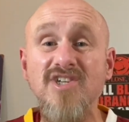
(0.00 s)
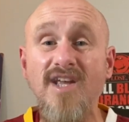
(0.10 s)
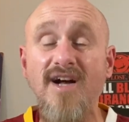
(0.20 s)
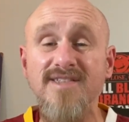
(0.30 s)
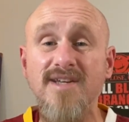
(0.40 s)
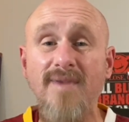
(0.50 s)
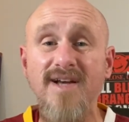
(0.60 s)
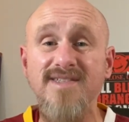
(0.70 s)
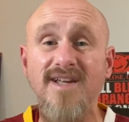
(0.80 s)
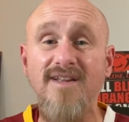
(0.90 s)

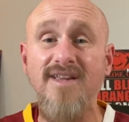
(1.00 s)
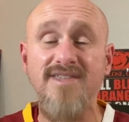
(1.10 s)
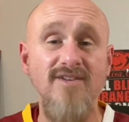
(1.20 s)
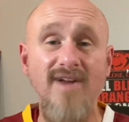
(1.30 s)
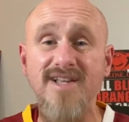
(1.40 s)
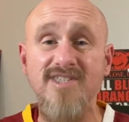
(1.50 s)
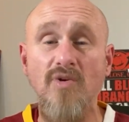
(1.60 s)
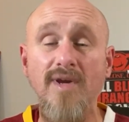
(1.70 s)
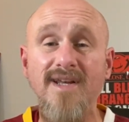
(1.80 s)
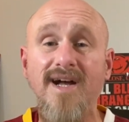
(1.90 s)
customized nonetheless. They're not
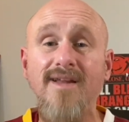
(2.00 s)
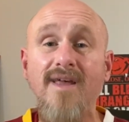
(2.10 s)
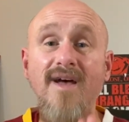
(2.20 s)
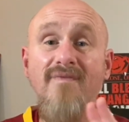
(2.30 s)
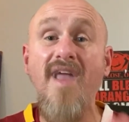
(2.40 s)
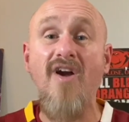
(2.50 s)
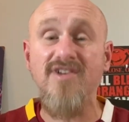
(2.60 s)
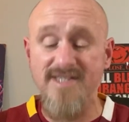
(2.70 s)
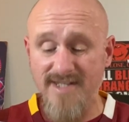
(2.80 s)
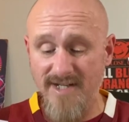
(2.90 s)
screened on, they are
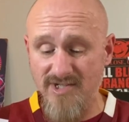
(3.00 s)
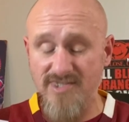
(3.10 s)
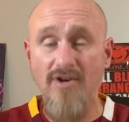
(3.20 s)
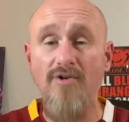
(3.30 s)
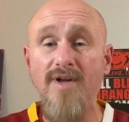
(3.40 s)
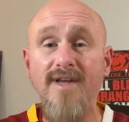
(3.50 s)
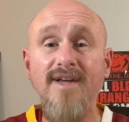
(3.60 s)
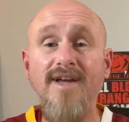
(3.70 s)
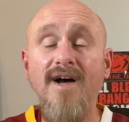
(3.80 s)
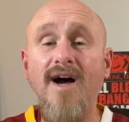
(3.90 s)
stitched. So
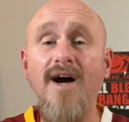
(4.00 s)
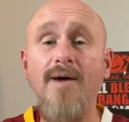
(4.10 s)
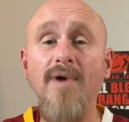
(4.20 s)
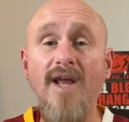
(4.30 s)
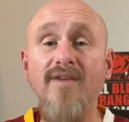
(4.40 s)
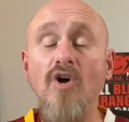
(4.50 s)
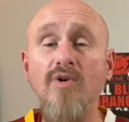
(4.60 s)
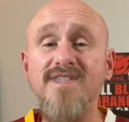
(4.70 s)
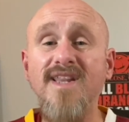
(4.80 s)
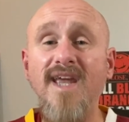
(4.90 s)
and I
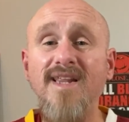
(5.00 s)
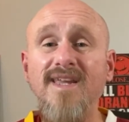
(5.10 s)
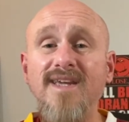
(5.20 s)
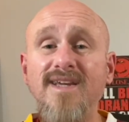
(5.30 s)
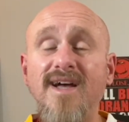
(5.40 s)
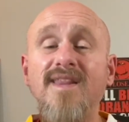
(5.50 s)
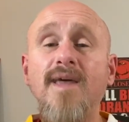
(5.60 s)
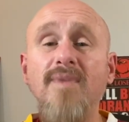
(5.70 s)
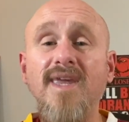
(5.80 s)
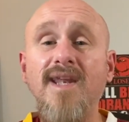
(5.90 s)
noticed lately
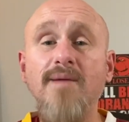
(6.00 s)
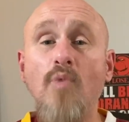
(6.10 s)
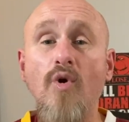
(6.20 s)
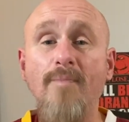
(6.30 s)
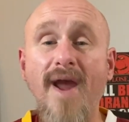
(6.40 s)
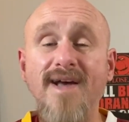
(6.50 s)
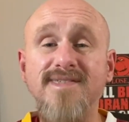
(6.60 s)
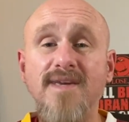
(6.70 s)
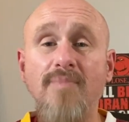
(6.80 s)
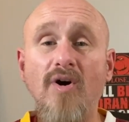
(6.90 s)
they've been getting more
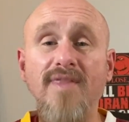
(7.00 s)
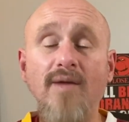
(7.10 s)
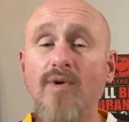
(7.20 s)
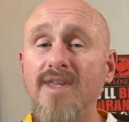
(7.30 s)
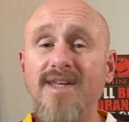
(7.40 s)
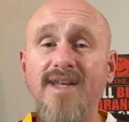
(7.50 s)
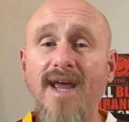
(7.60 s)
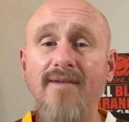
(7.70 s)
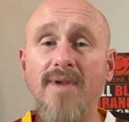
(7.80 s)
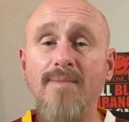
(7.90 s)
basketball. They really didn't
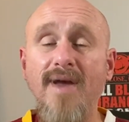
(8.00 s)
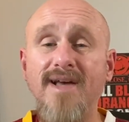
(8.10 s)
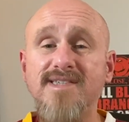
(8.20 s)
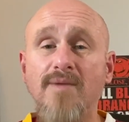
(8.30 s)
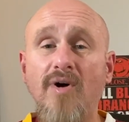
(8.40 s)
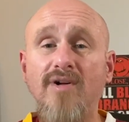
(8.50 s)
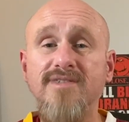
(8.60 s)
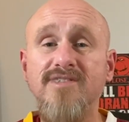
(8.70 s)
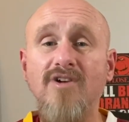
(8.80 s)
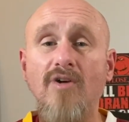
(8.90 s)
have many basketball
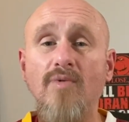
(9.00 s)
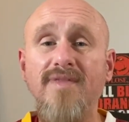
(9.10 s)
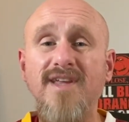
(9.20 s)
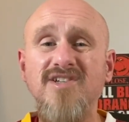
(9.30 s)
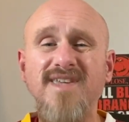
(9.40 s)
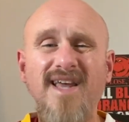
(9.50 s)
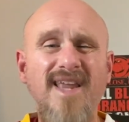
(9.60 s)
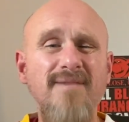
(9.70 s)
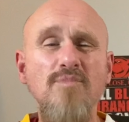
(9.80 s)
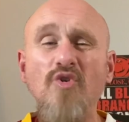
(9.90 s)
to start with. They just had
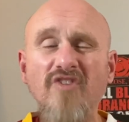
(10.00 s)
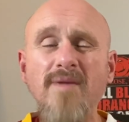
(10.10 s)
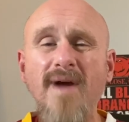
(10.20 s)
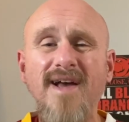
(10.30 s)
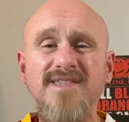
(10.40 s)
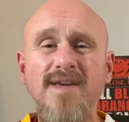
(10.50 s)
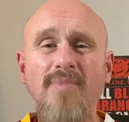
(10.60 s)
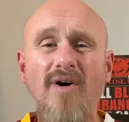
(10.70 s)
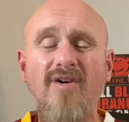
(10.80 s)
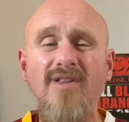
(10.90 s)
like movie
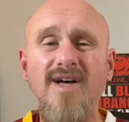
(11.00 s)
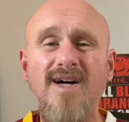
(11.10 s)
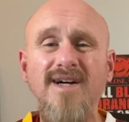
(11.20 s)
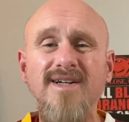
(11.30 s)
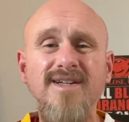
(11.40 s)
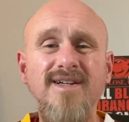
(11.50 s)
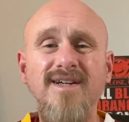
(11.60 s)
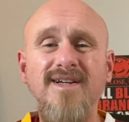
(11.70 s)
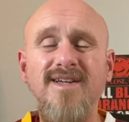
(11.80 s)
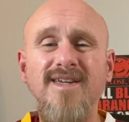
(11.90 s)
basketball
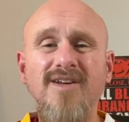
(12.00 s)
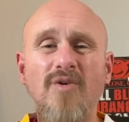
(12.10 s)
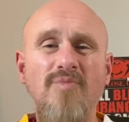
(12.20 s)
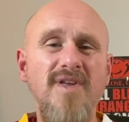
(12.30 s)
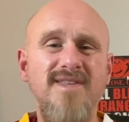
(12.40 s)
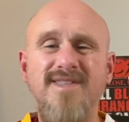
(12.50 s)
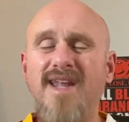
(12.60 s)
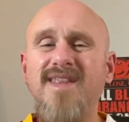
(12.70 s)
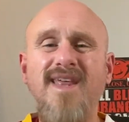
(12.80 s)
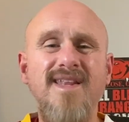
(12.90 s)
you know,
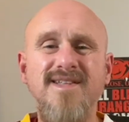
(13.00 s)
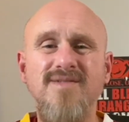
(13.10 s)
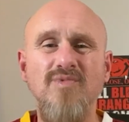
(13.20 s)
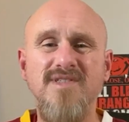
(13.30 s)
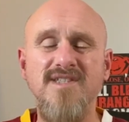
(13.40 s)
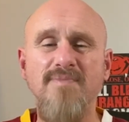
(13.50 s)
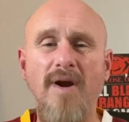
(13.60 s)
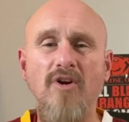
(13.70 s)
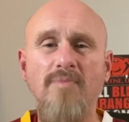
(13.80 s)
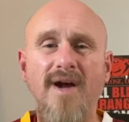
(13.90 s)
anything that was
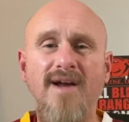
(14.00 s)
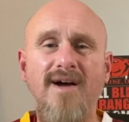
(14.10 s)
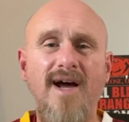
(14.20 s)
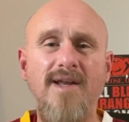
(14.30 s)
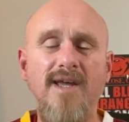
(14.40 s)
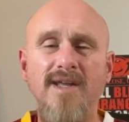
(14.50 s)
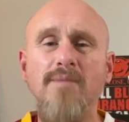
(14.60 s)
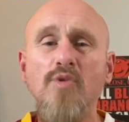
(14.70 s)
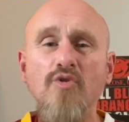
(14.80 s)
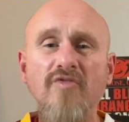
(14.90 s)
inspired by in a
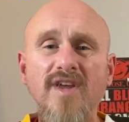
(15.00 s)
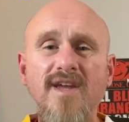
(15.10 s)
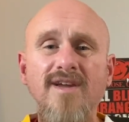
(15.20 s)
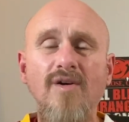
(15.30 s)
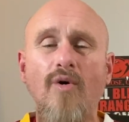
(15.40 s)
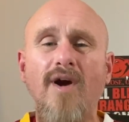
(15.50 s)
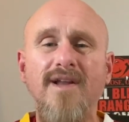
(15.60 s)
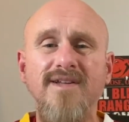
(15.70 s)
movie or on a